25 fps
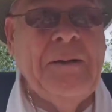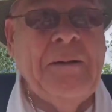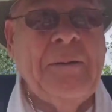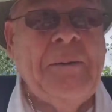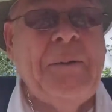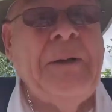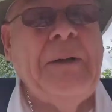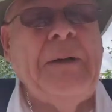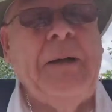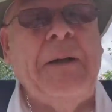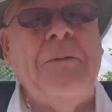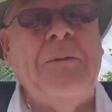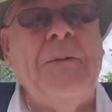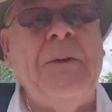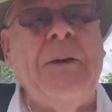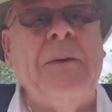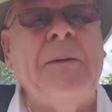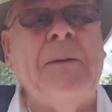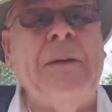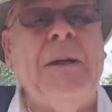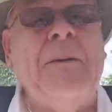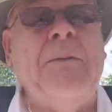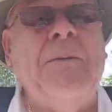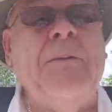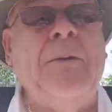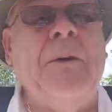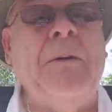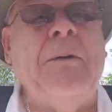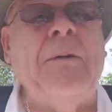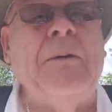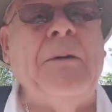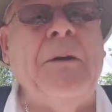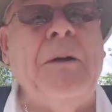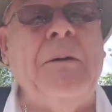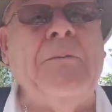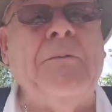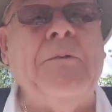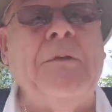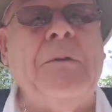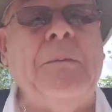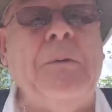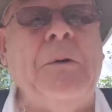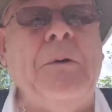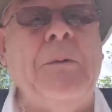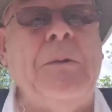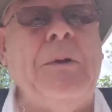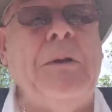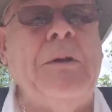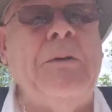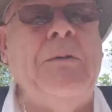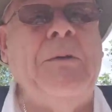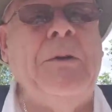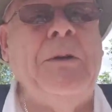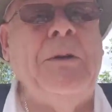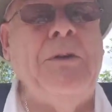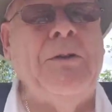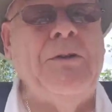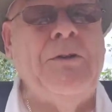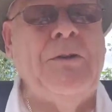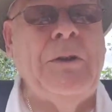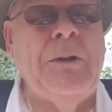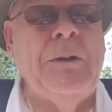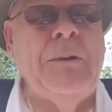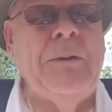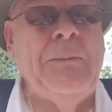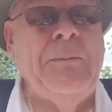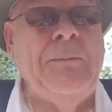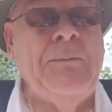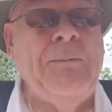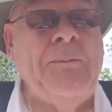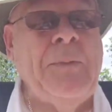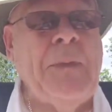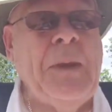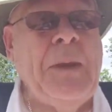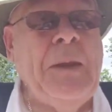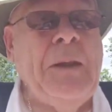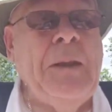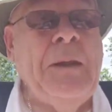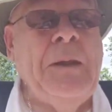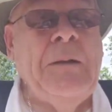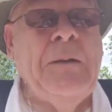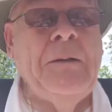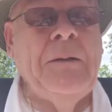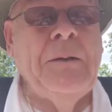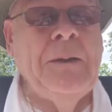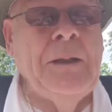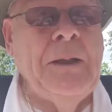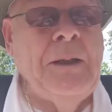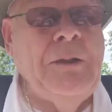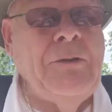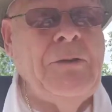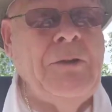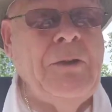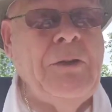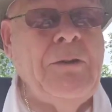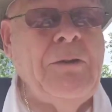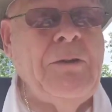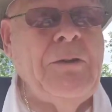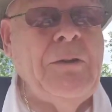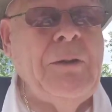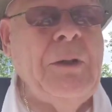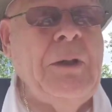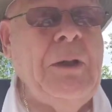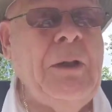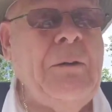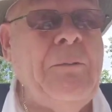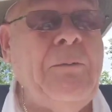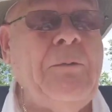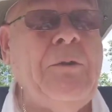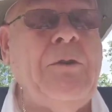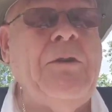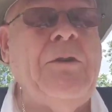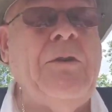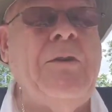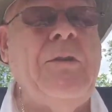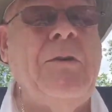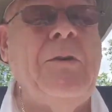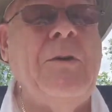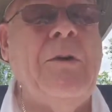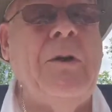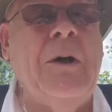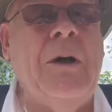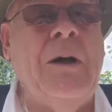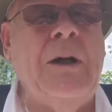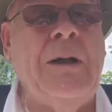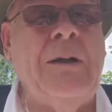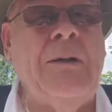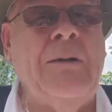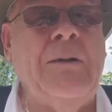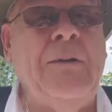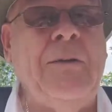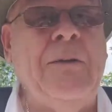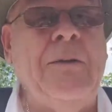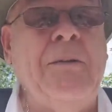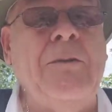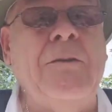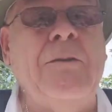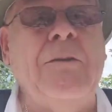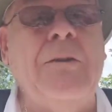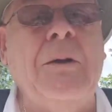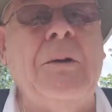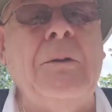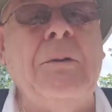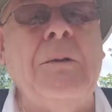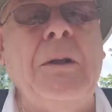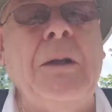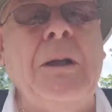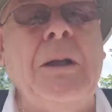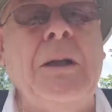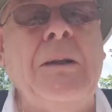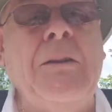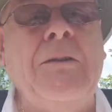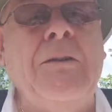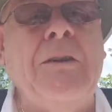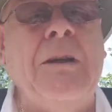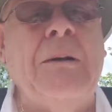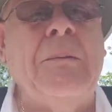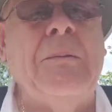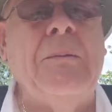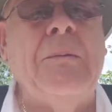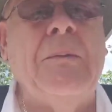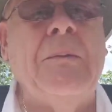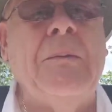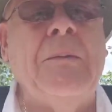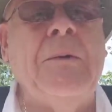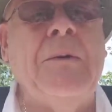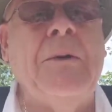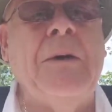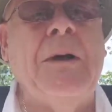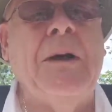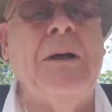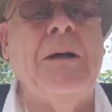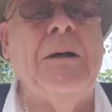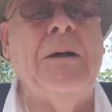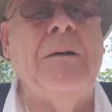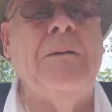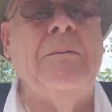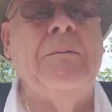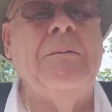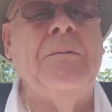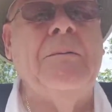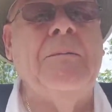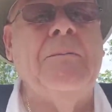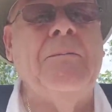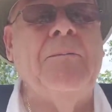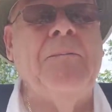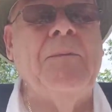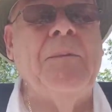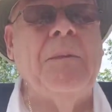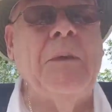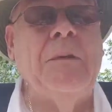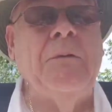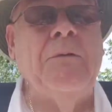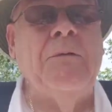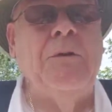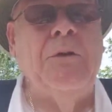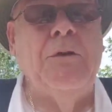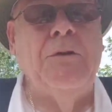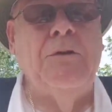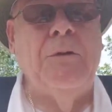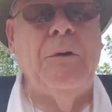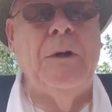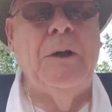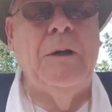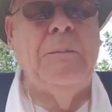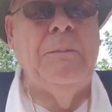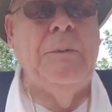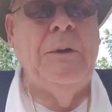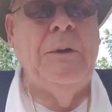way I felt comfortable when I finished it. Delicious. It was not salty as some freeze-dried